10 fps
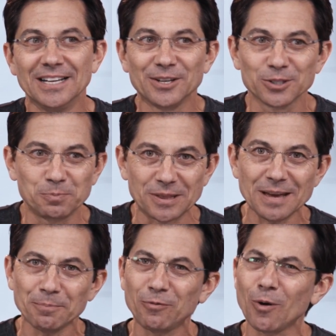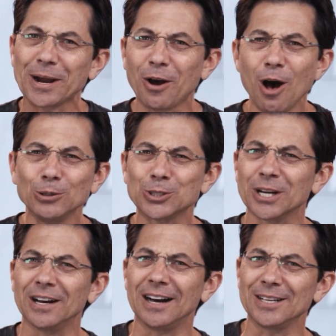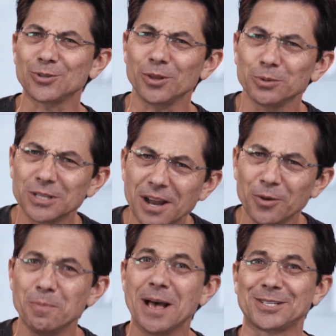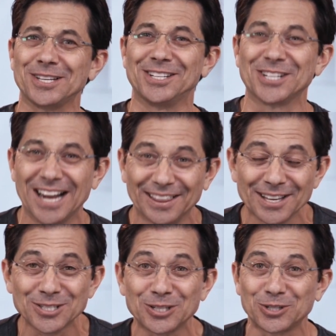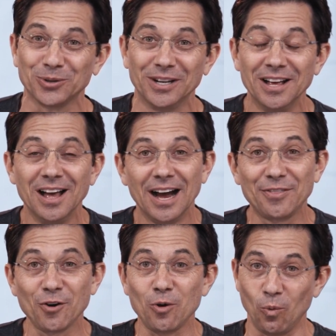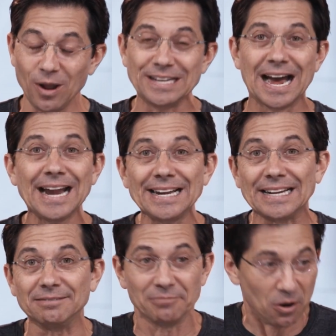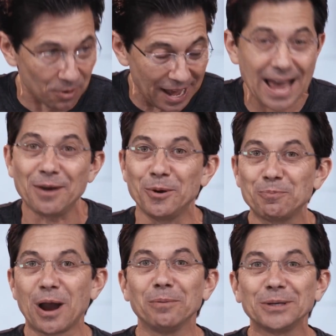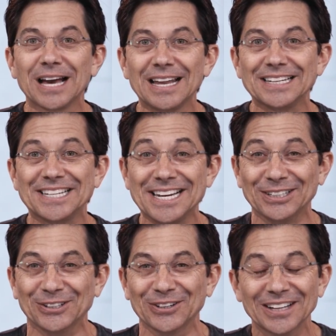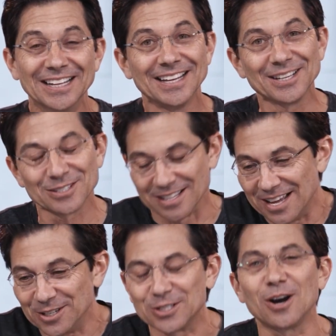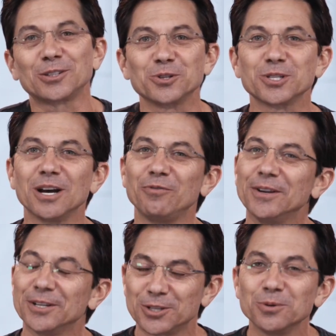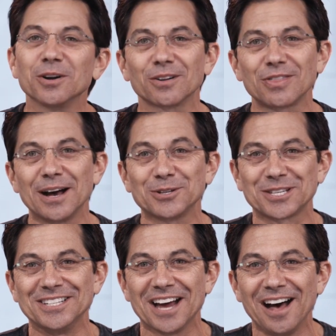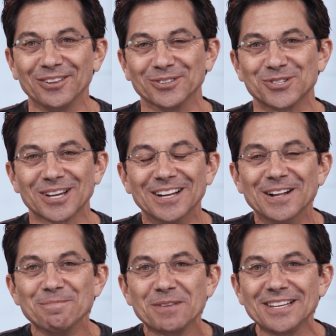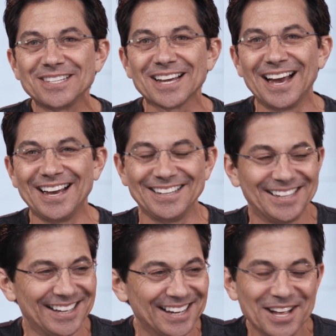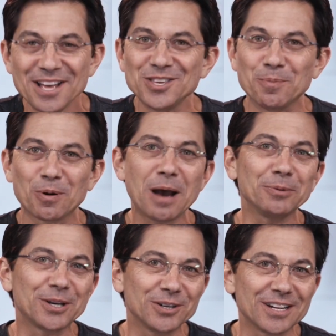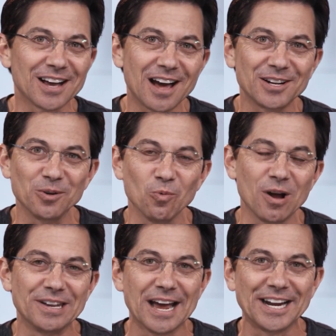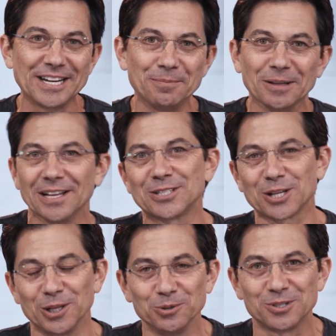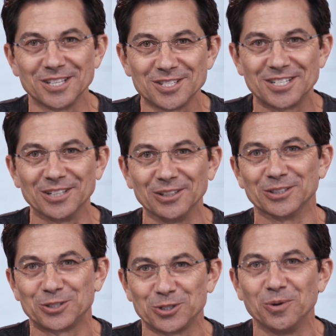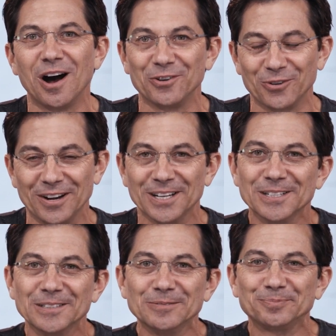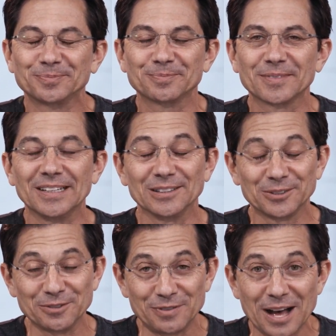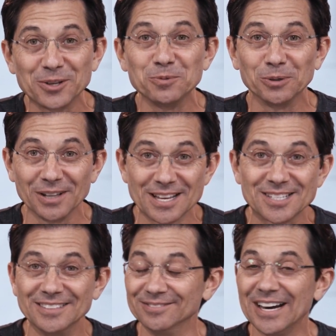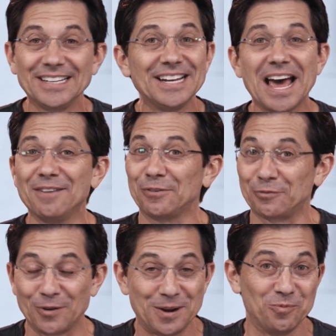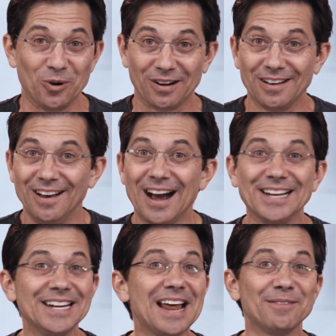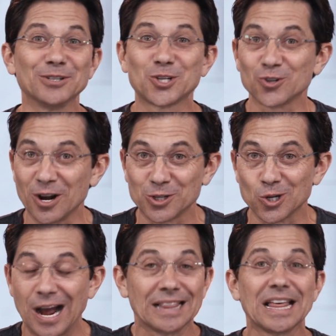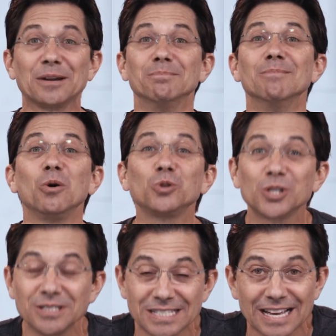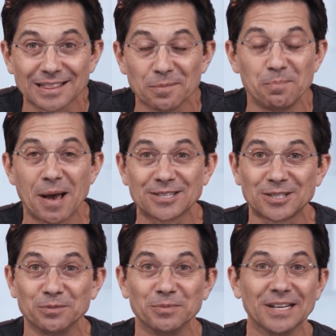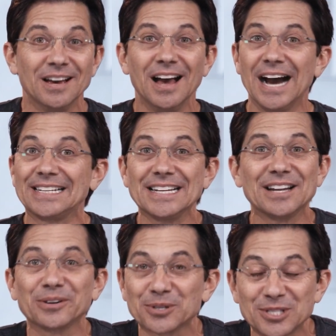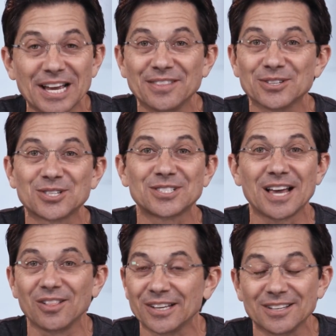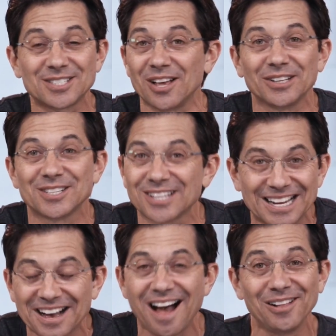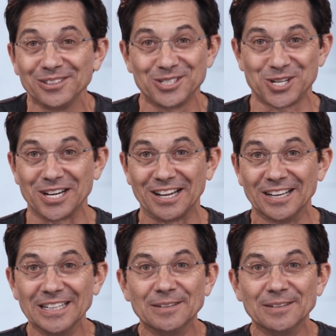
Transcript: He goes, but then before I called you, I saw there was another message and I listened to it. I thought 190, okay, we probably got a deal. He goes, and then you talked yourself into $200,000. He said, you probably could have got it at 190, but let's close this deal at 200. I learned a valuable lesson. I didn't have a framework. I didn't have a structure. I let emotions get the best in me. I didn't understand the selling psychology.